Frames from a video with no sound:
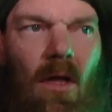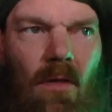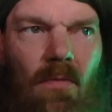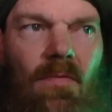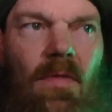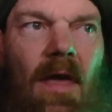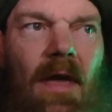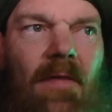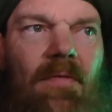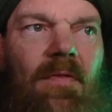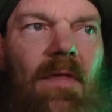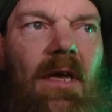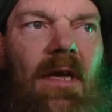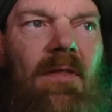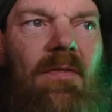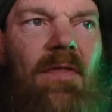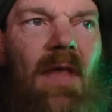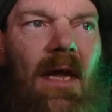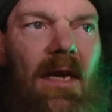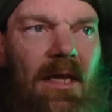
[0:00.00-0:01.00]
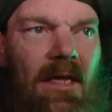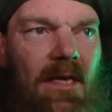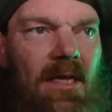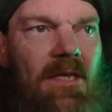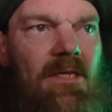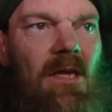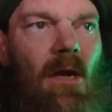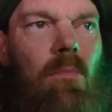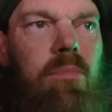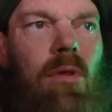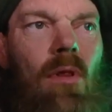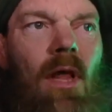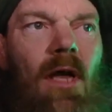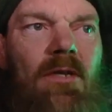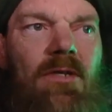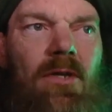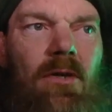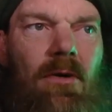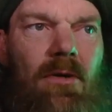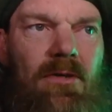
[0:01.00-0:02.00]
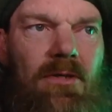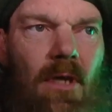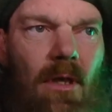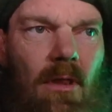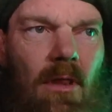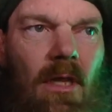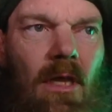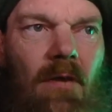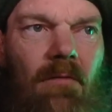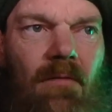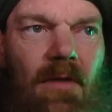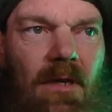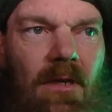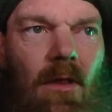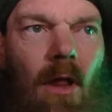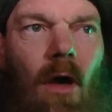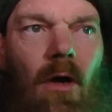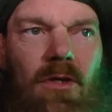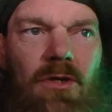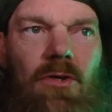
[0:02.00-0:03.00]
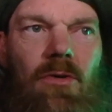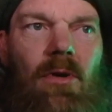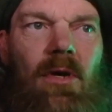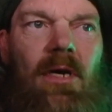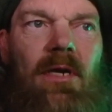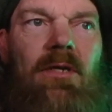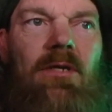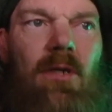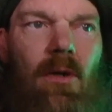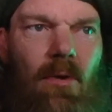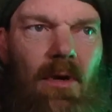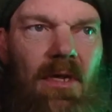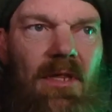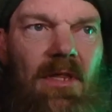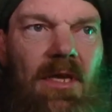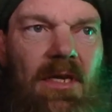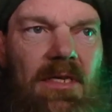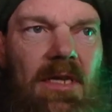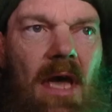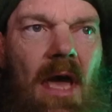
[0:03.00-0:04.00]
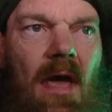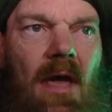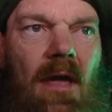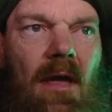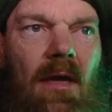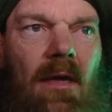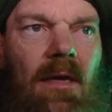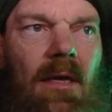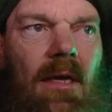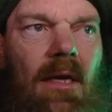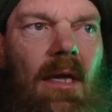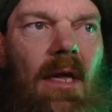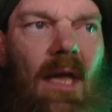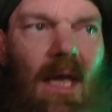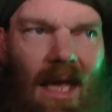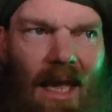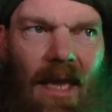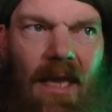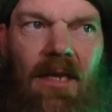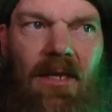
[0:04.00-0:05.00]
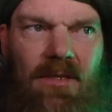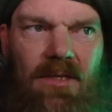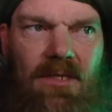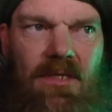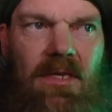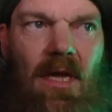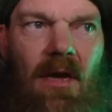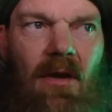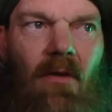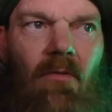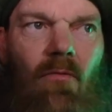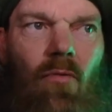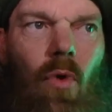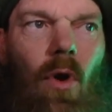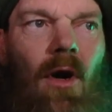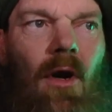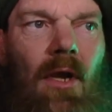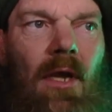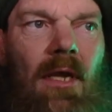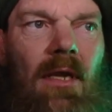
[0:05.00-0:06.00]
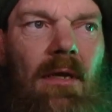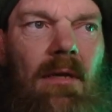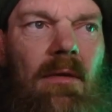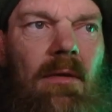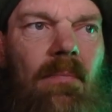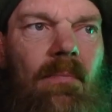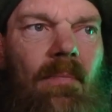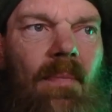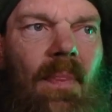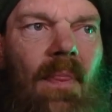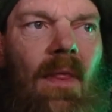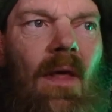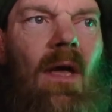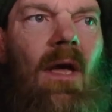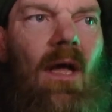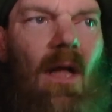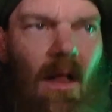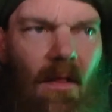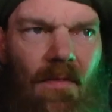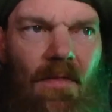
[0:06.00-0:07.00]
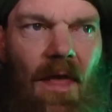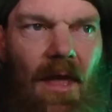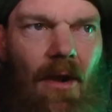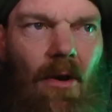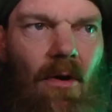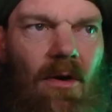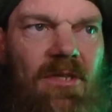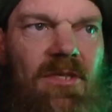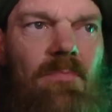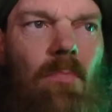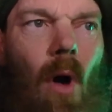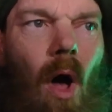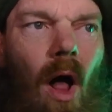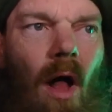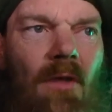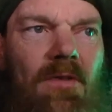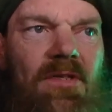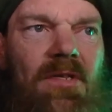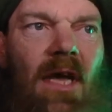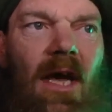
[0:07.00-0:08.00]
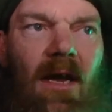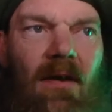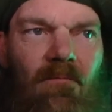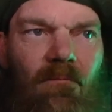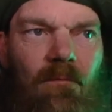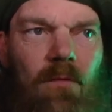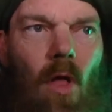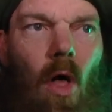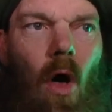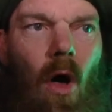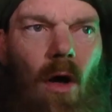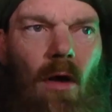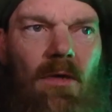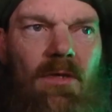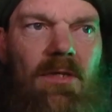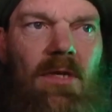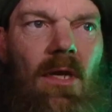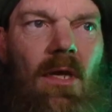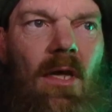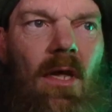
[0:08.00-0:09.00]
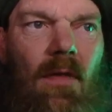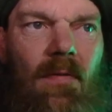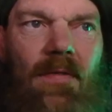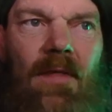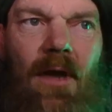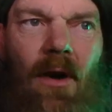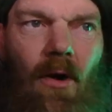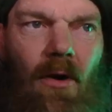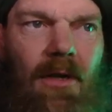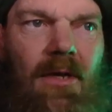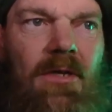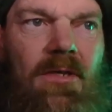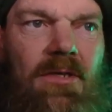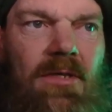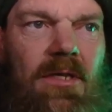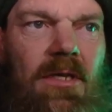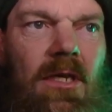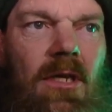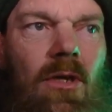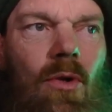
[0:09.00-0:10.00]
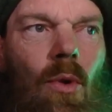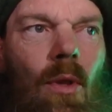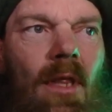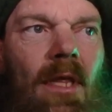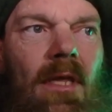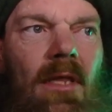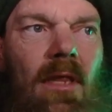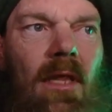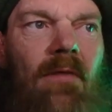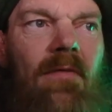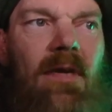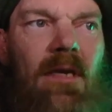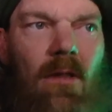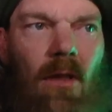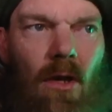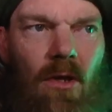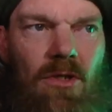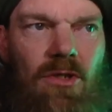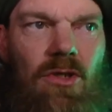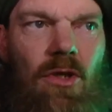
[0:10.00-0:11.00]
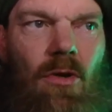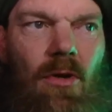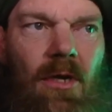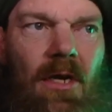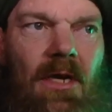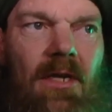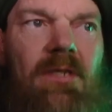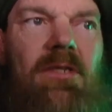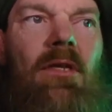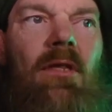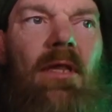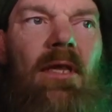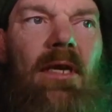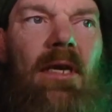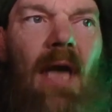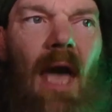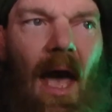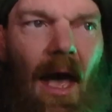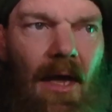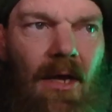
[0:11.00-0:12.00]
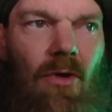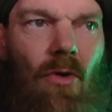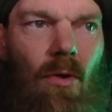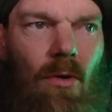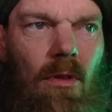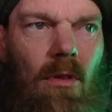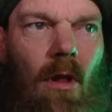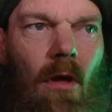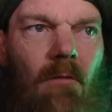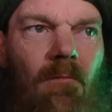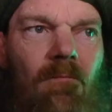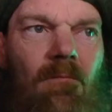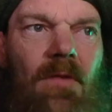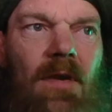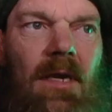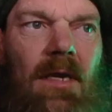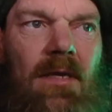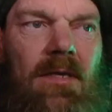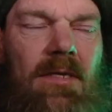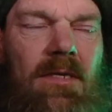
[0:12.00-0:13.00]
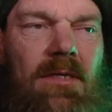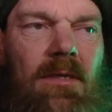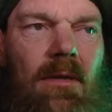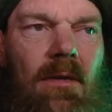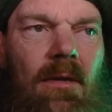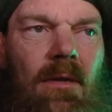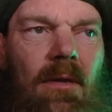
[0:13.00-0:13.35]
They think that it is a pleasure to live in luxury during the day, instead of working. They are spots and flaws that are continually living luxuriously at your love feasts.